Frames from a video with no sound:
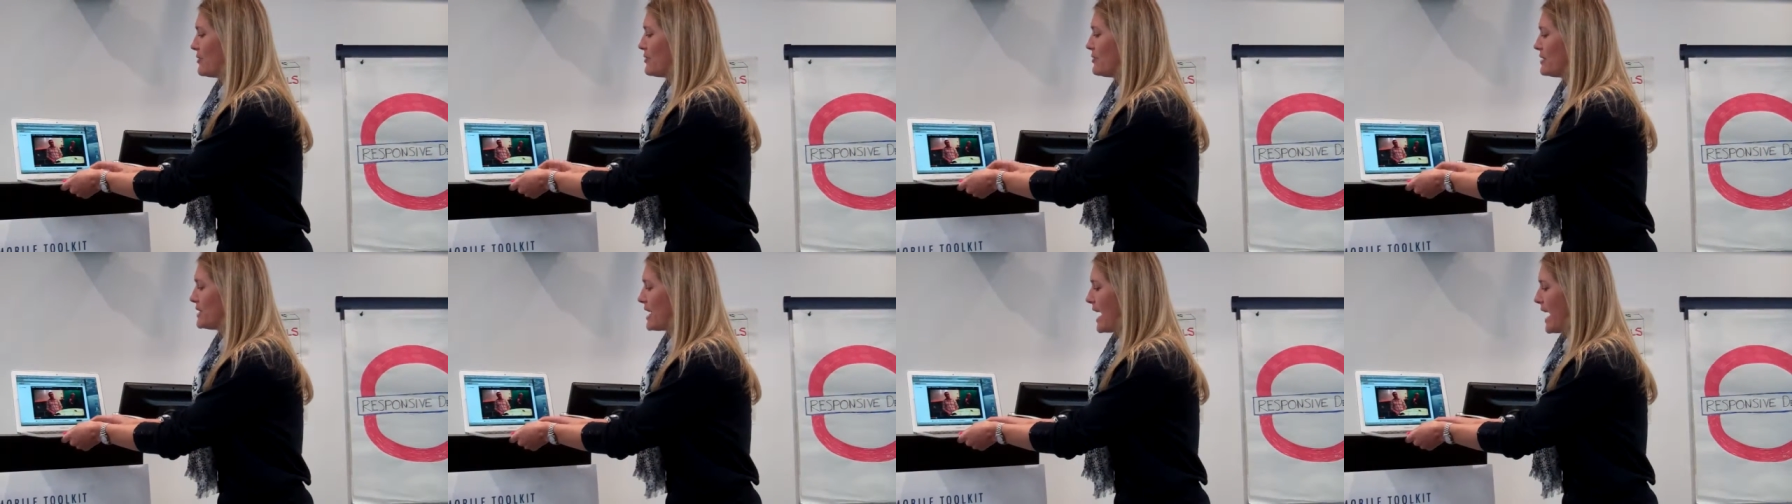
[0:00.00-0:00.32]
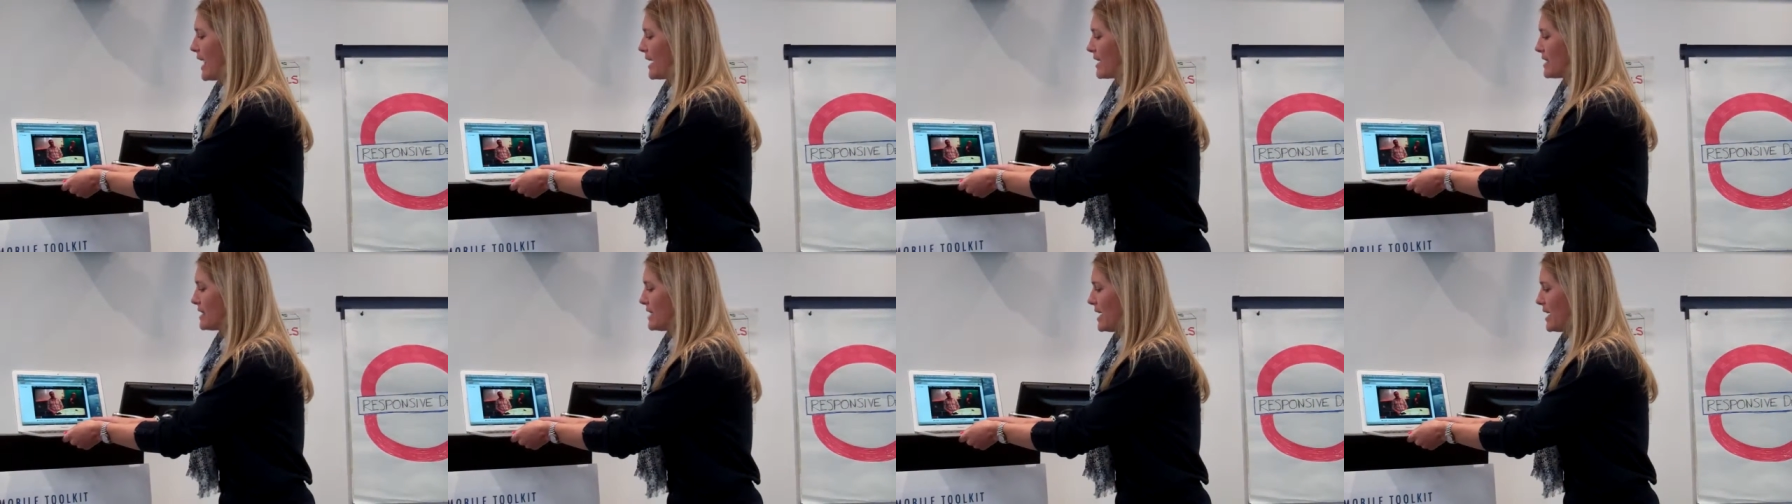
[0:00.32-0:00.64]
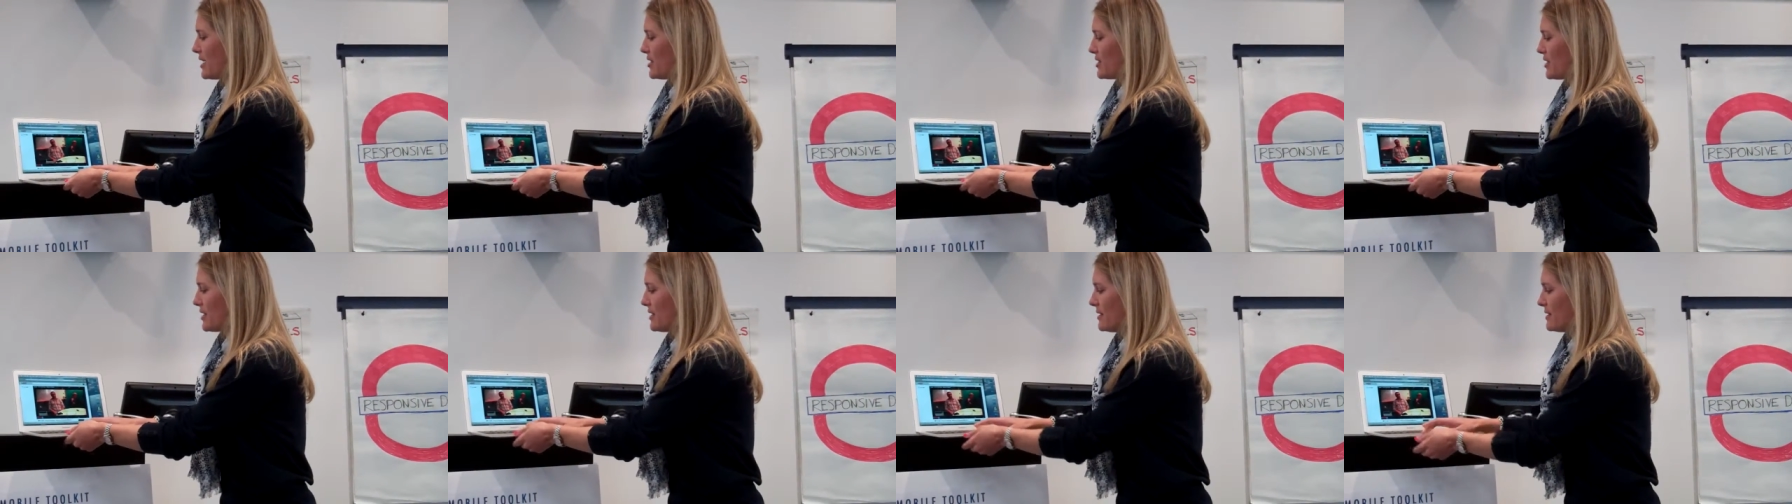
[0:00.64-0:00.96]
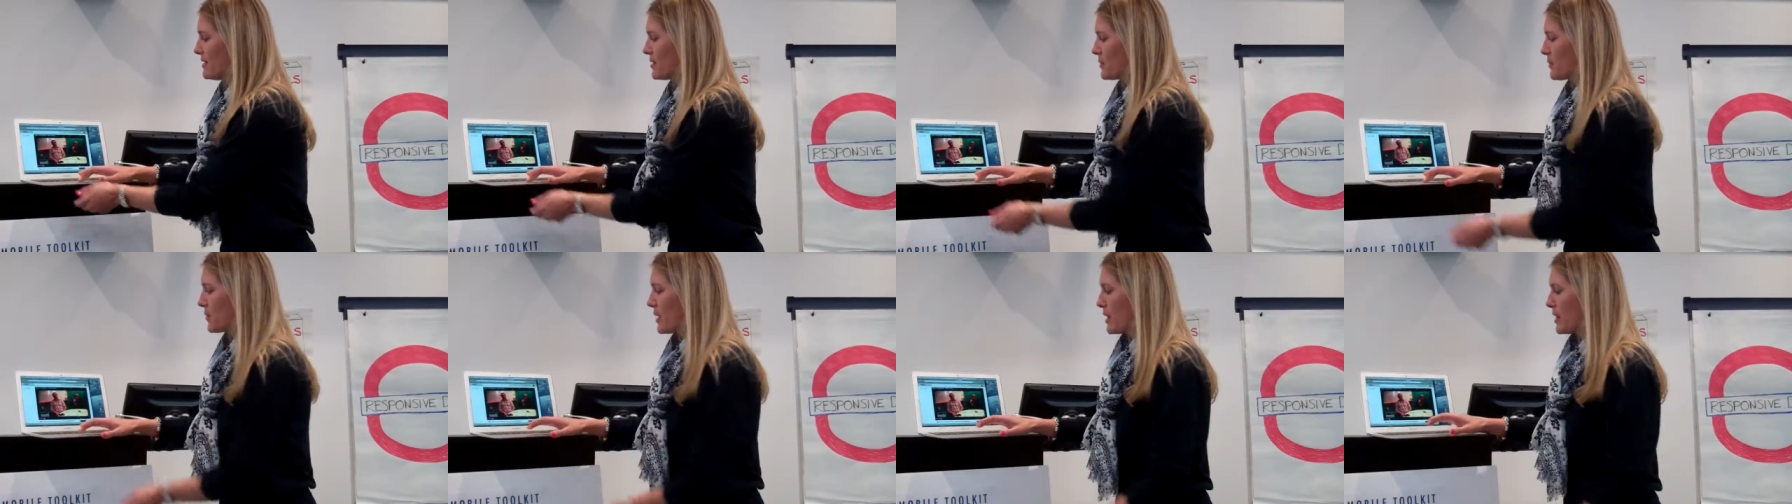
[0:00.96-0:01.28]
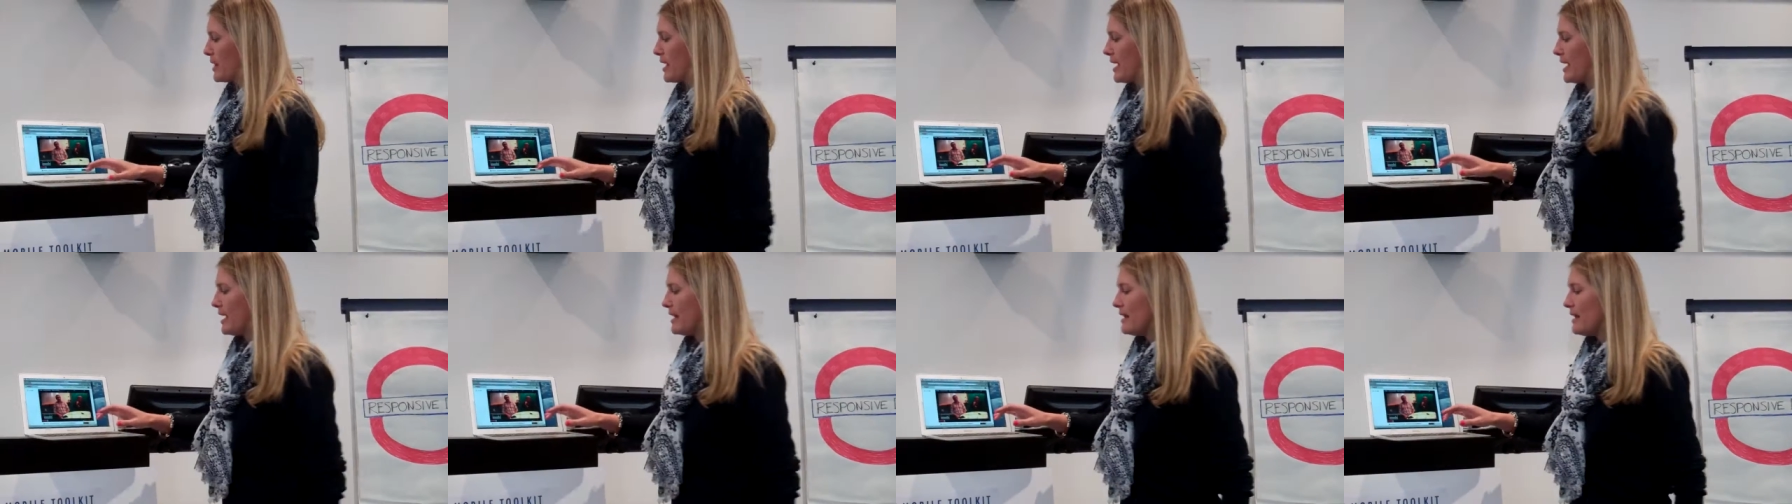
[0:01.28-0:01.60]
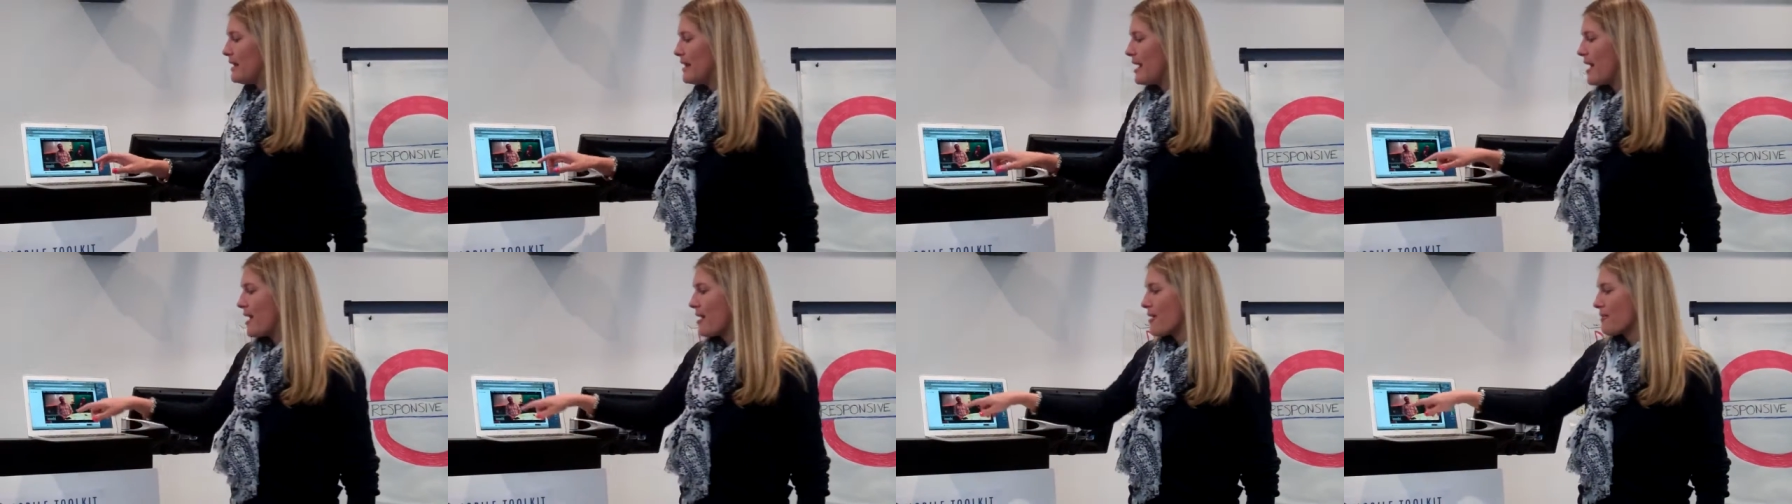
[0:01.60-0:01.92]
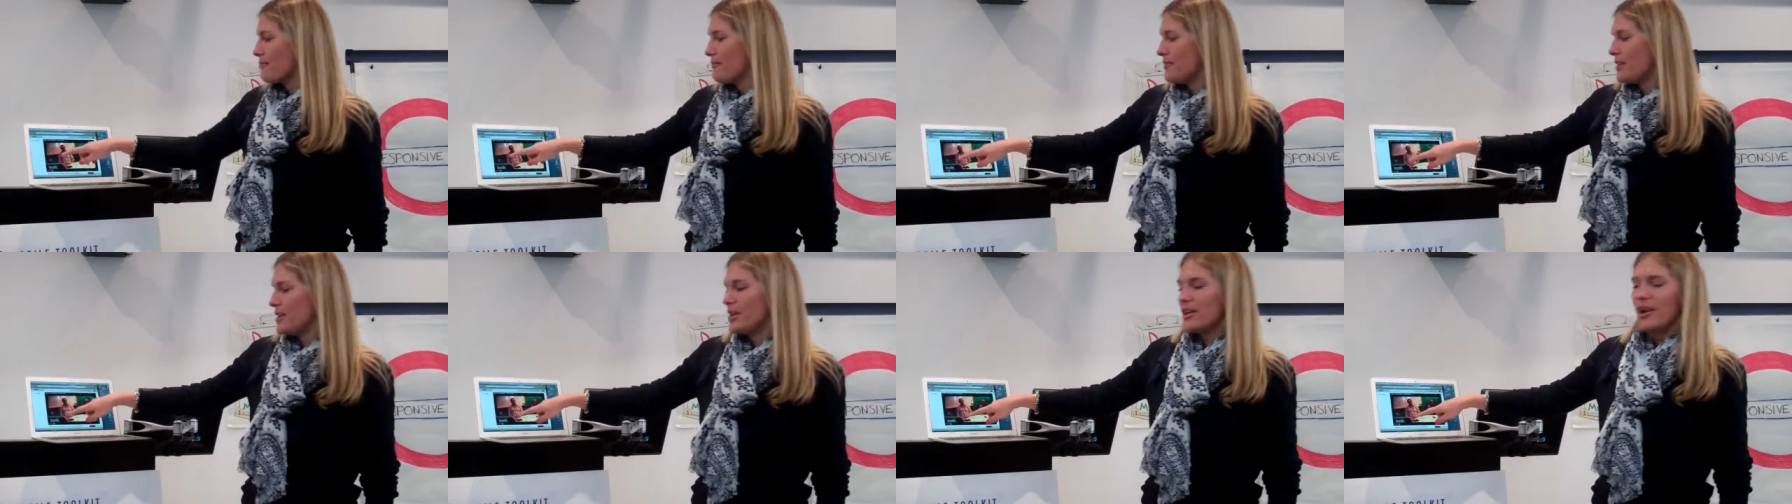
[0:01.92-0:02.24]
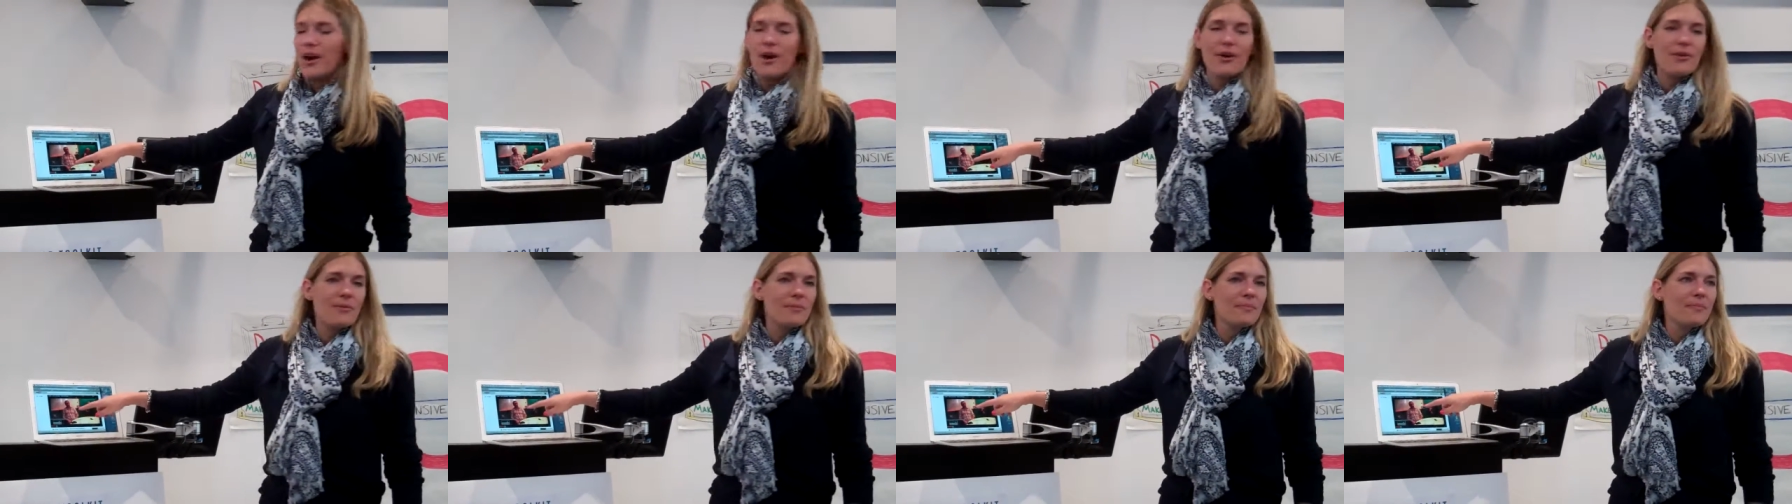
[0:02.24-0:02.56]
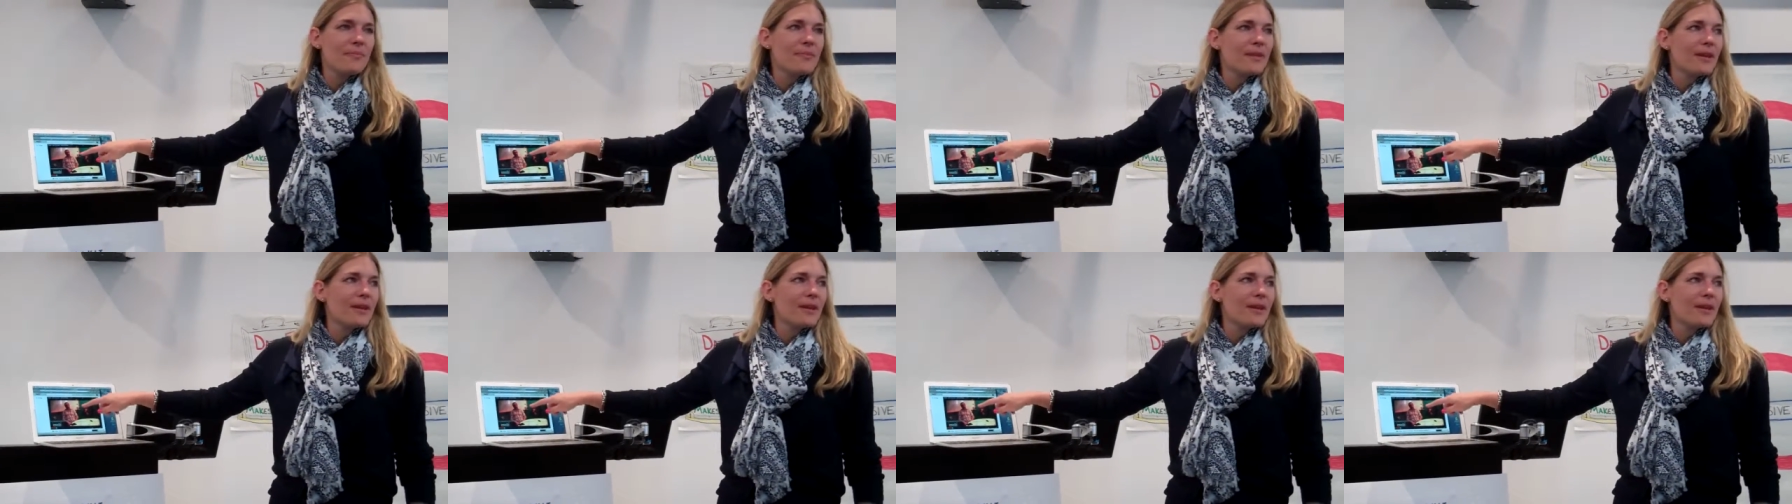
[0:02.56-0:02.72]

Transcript: used annotations within their video